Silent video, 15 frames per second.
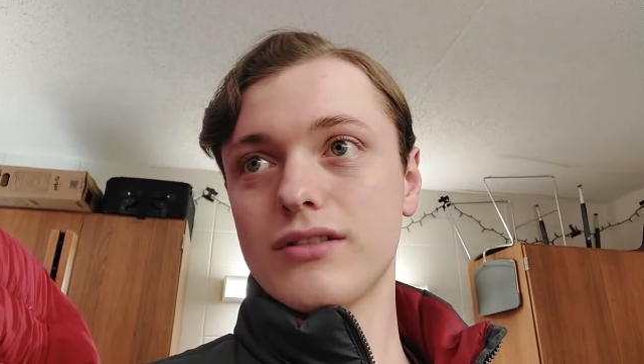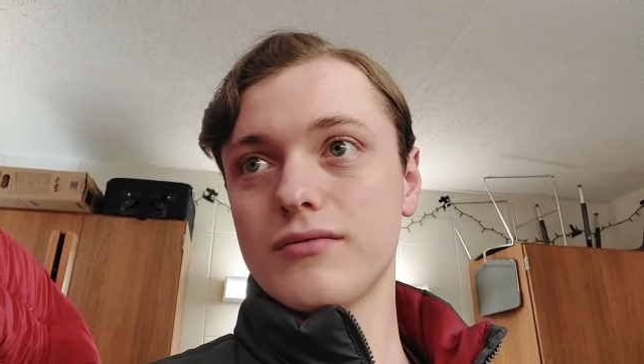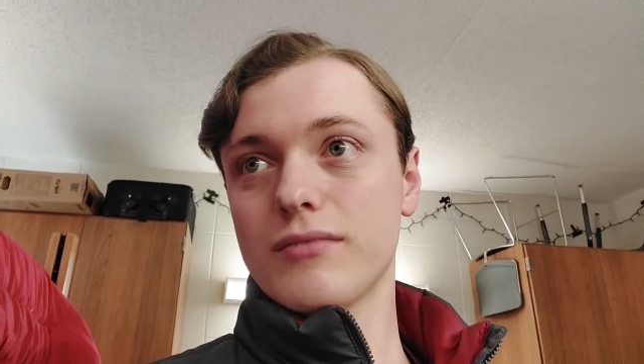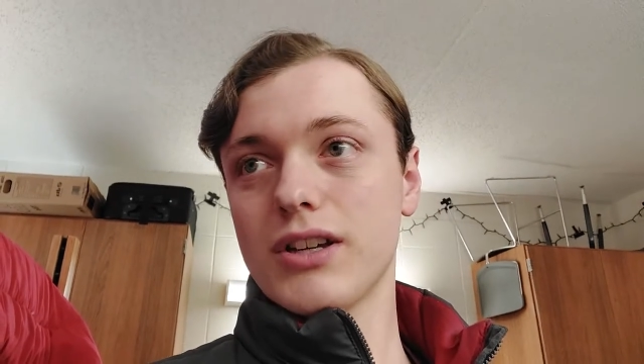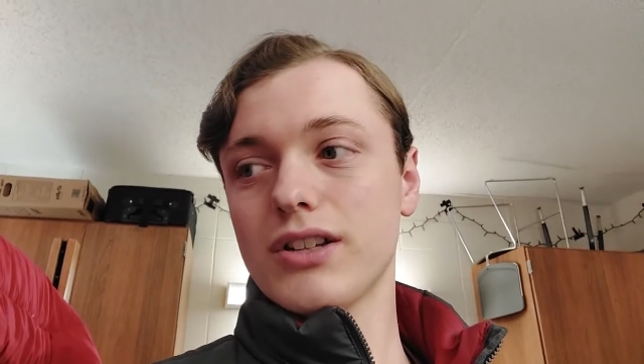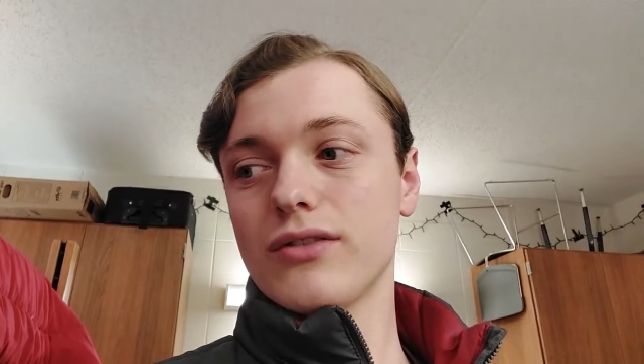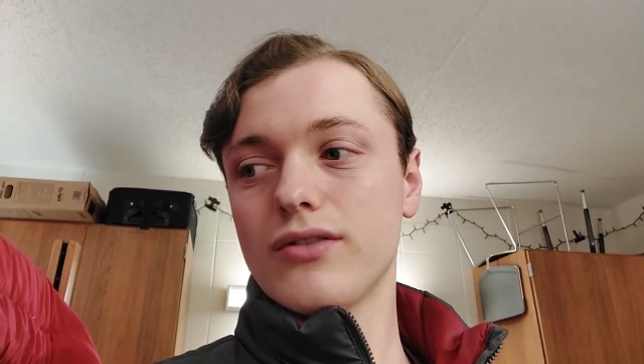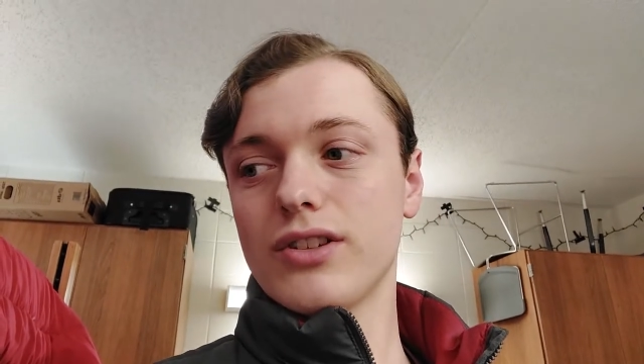
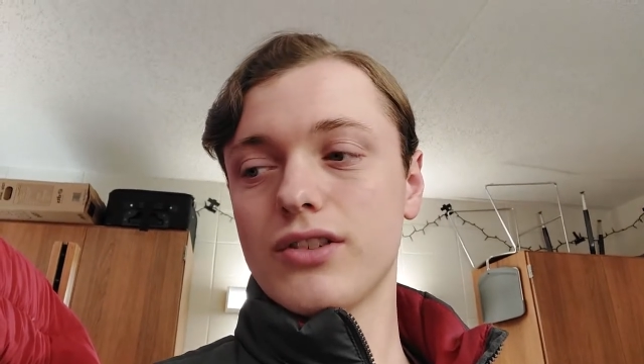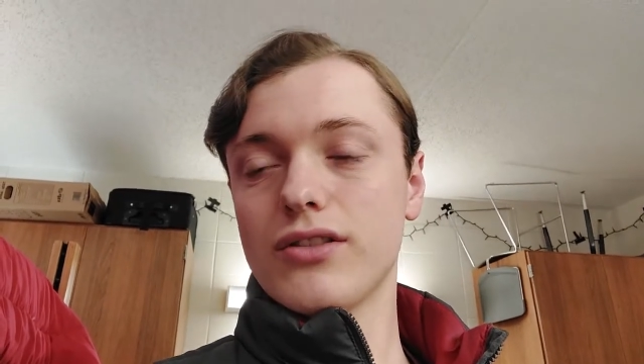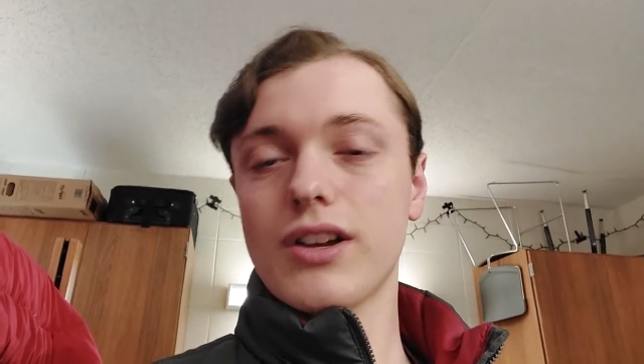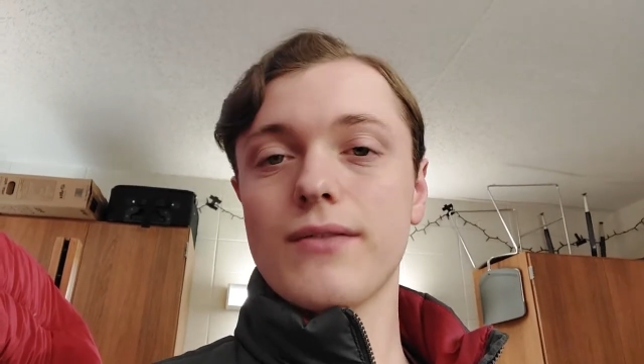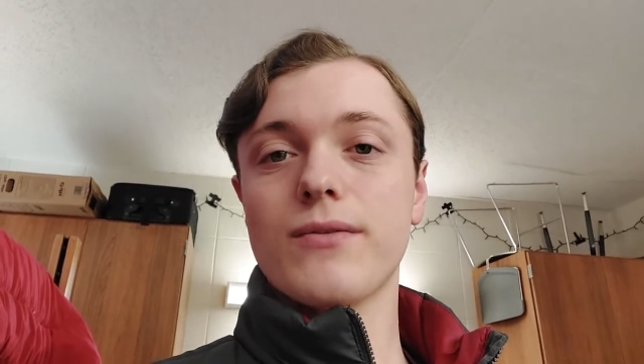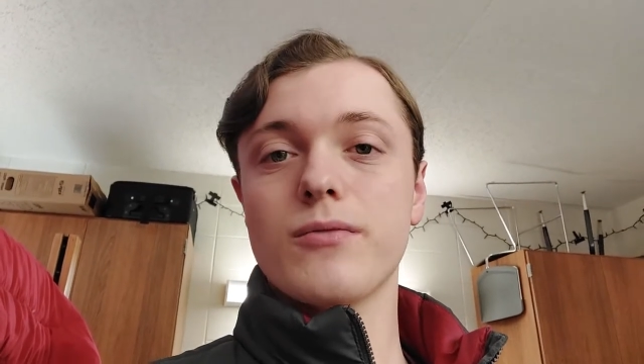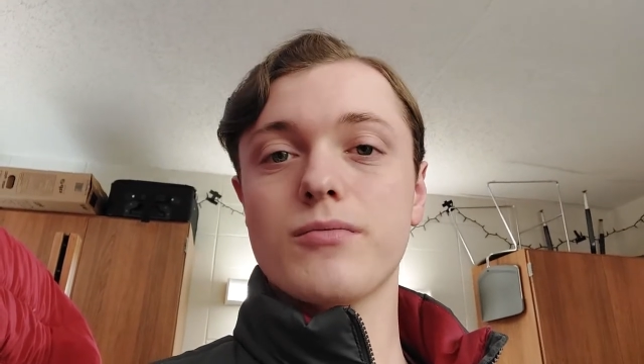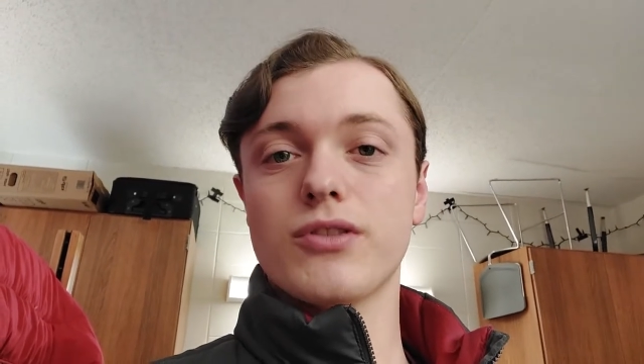making the video
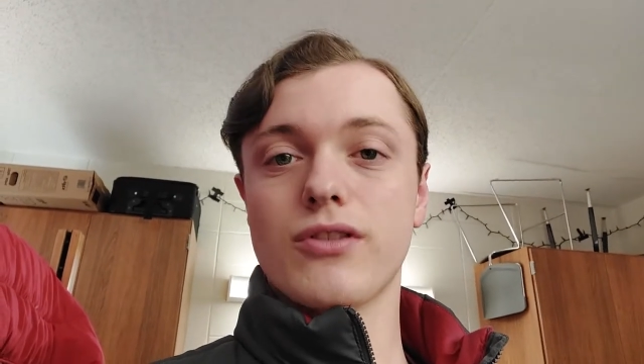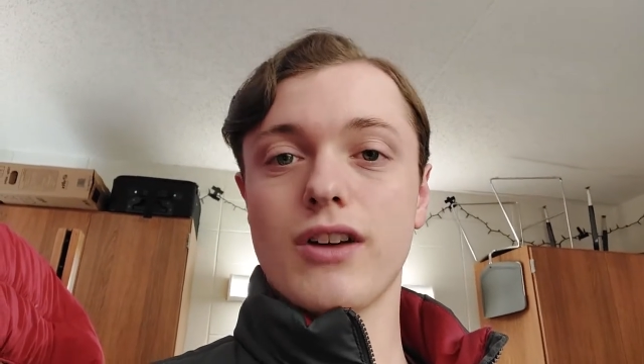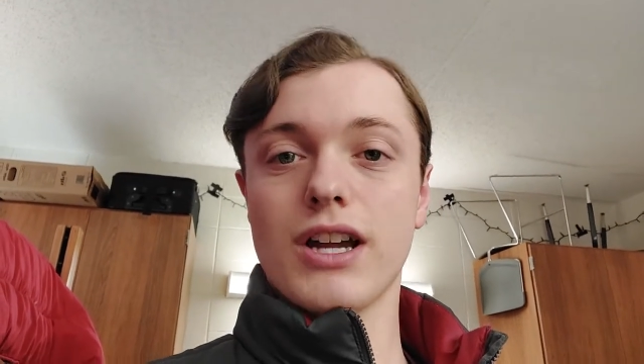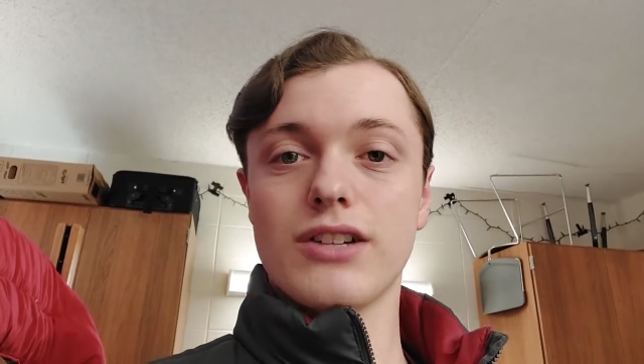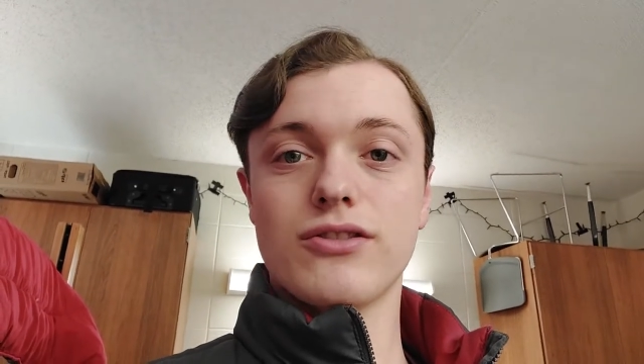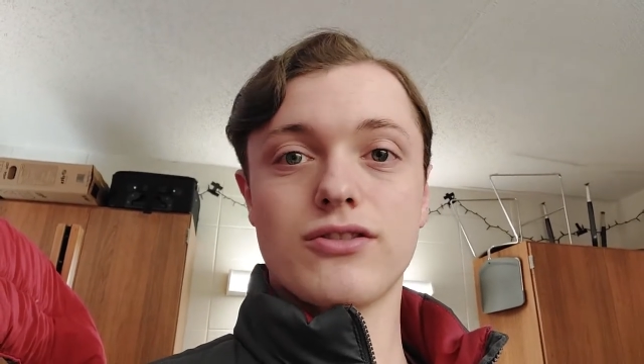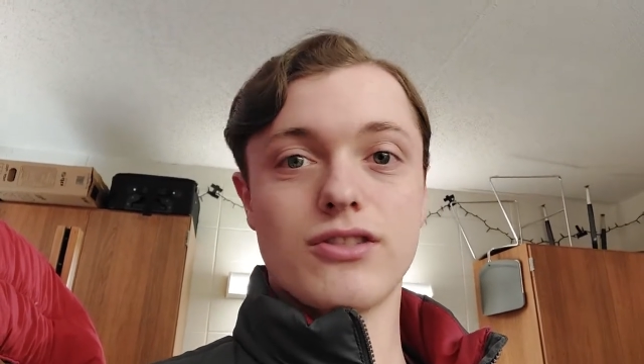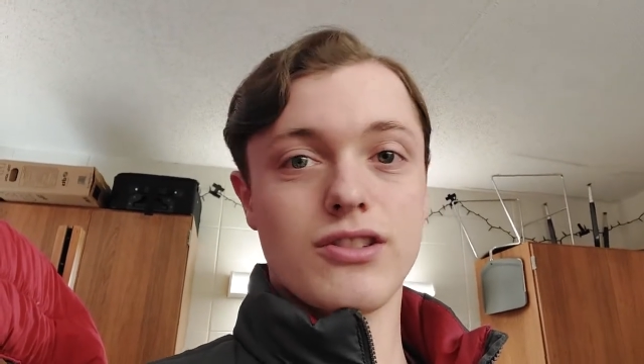again from
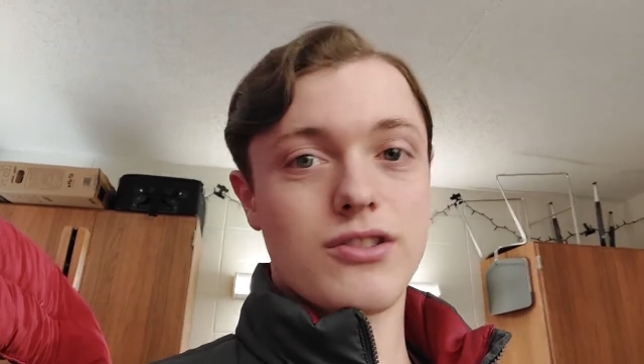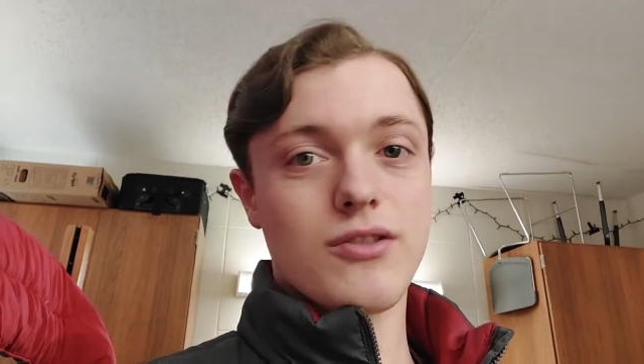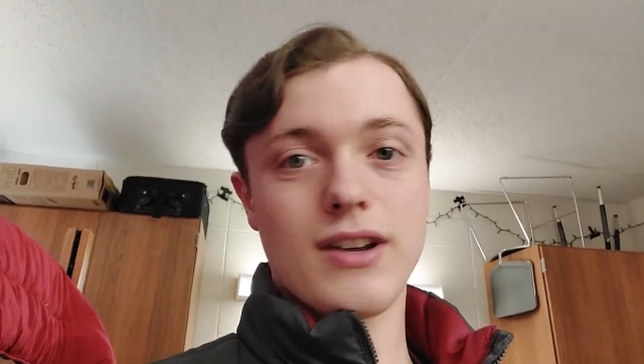scratch just